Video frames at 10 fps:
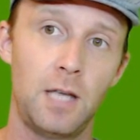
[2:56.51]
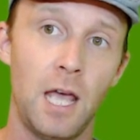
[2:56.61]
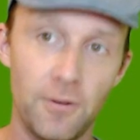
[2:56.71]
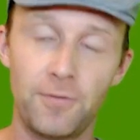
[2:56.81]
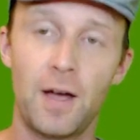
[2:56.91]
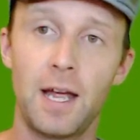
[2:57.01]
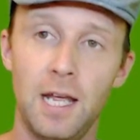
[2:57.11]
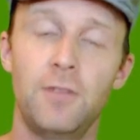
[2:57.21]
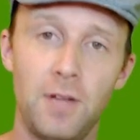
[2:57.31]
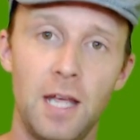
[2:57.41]
if I,
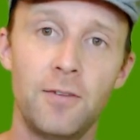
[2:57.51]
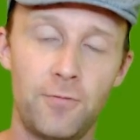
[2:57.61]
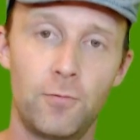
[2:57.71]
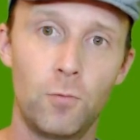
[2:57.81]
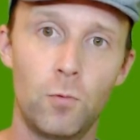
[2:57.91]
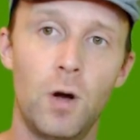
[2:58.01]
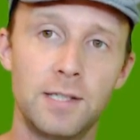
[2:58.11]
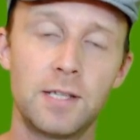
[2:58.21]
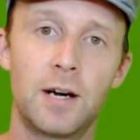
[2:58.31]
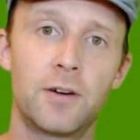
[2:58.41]
if if
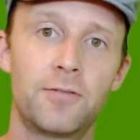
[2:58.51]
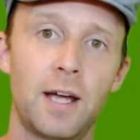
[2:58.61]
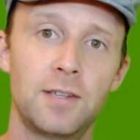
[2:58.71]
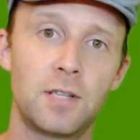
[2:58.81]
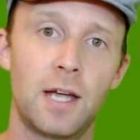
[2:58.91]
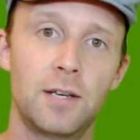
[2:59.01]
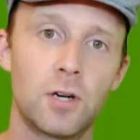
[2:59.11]
what Senator Feinstein